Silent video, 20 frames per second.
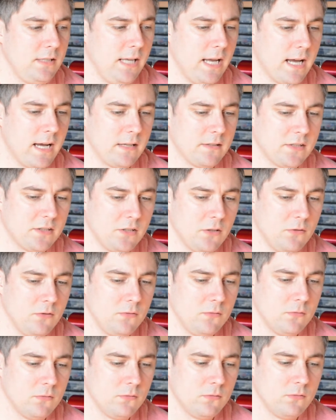
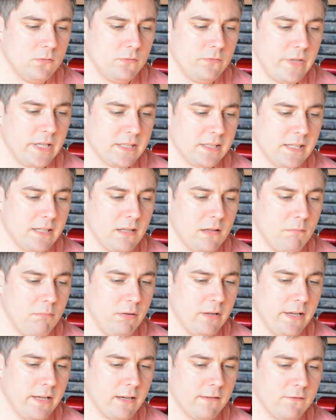So that's kind of the
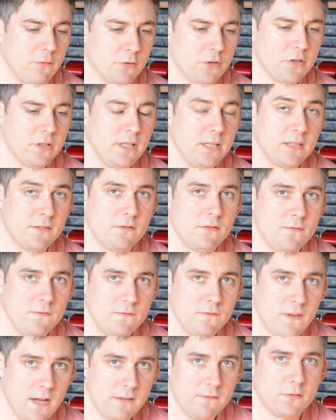plan. Unfortunately, it's
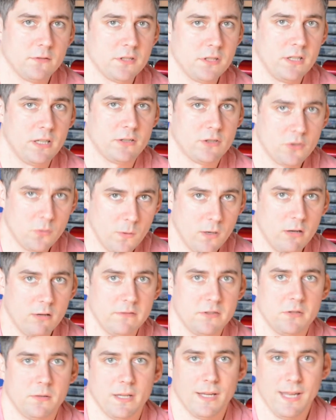5 volts, not
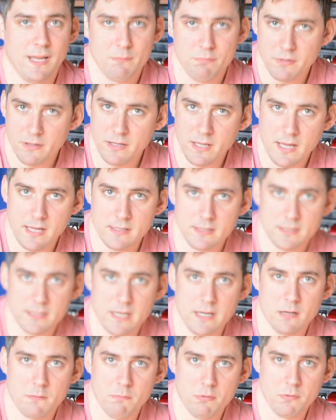12, so I can't bring the ASI
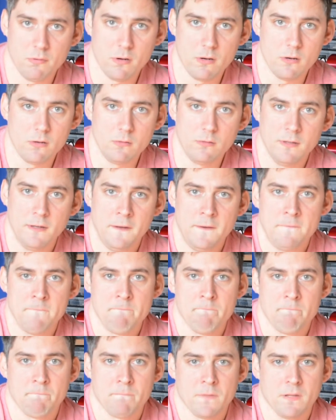or Pro,
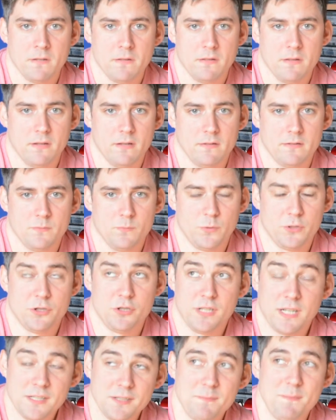which
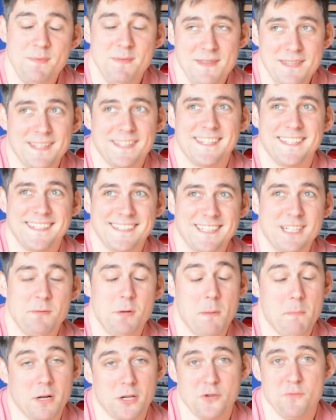does mean that there's going to be
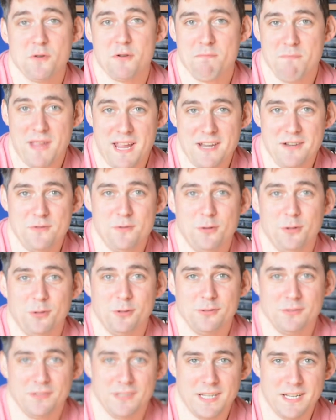a much more
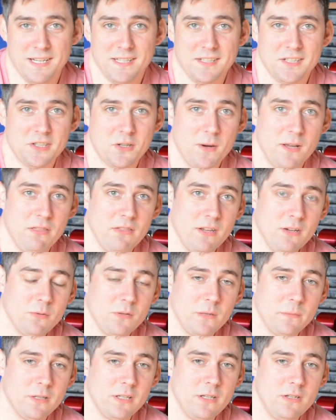manual night. So I think what
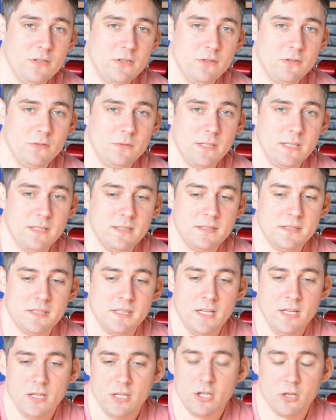I'm going to do
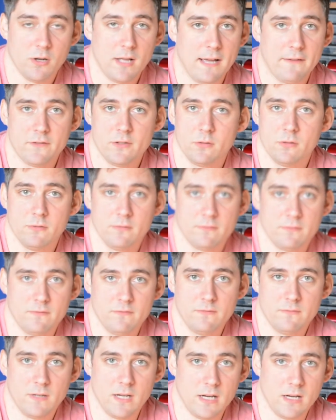is, I'll have to
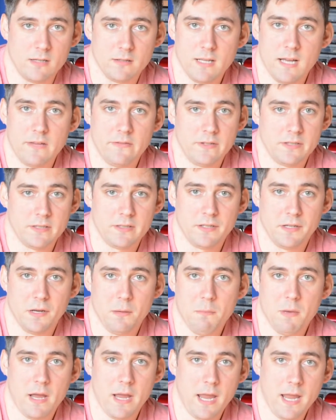align this
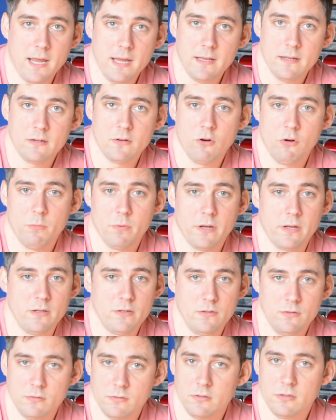thing by hand. Hope I
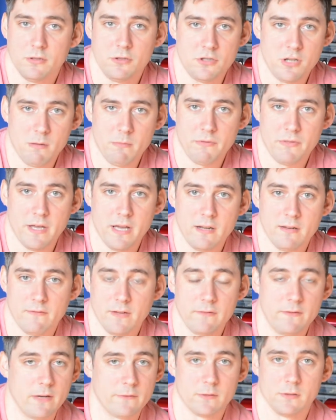do a good job at that.
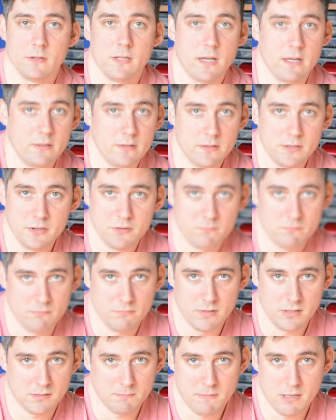I've never aligned
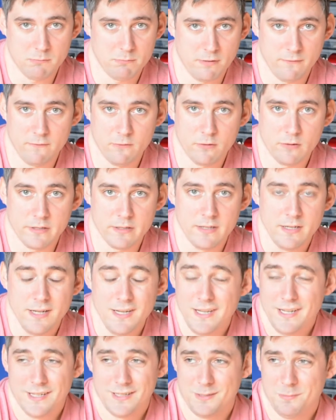this mount before, and
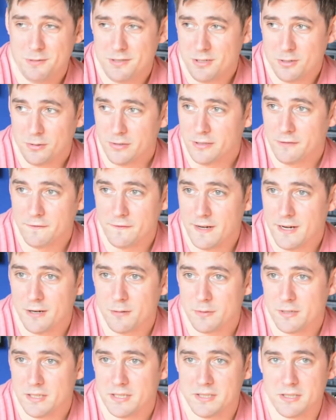to be totally fair,
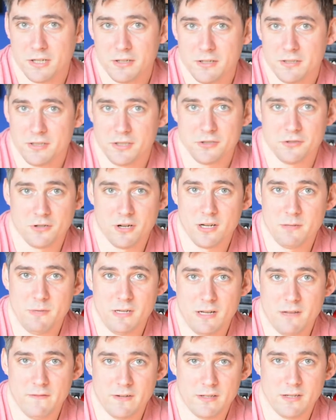when I started astronomy,
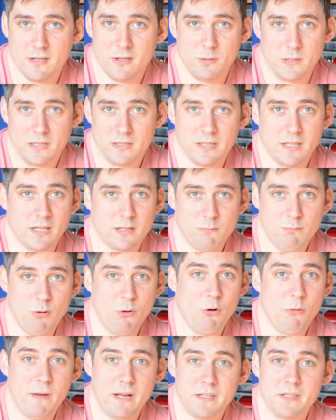I very quickly got a
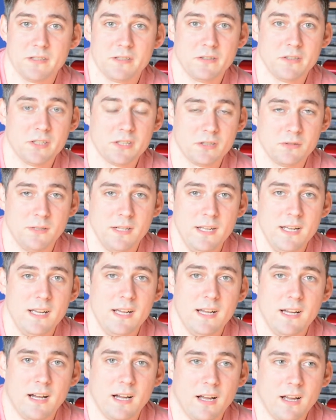pole master, so
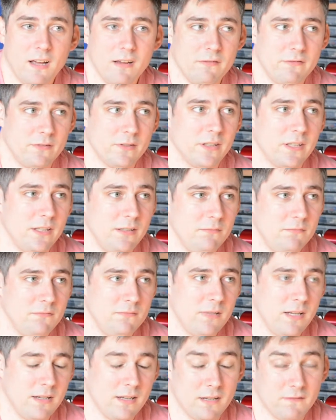I really
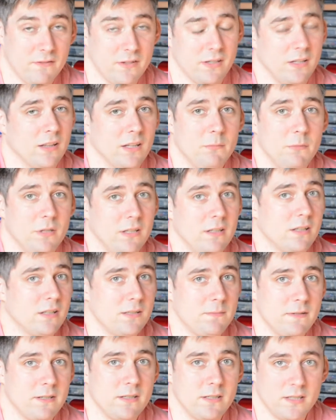got very limited
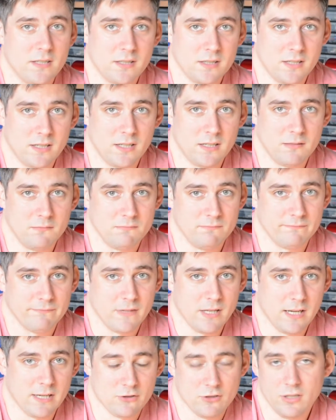experience
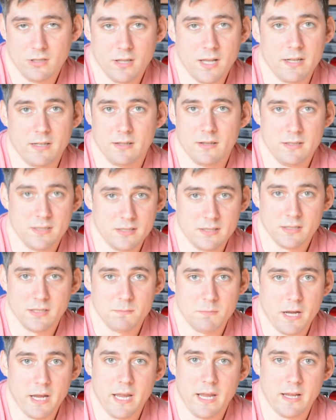actually aligning these things
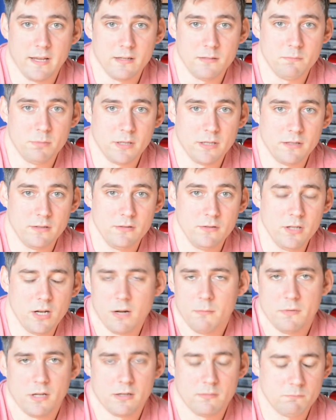by hand. But
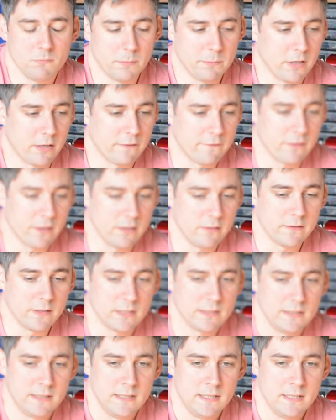I'm not afraid of it.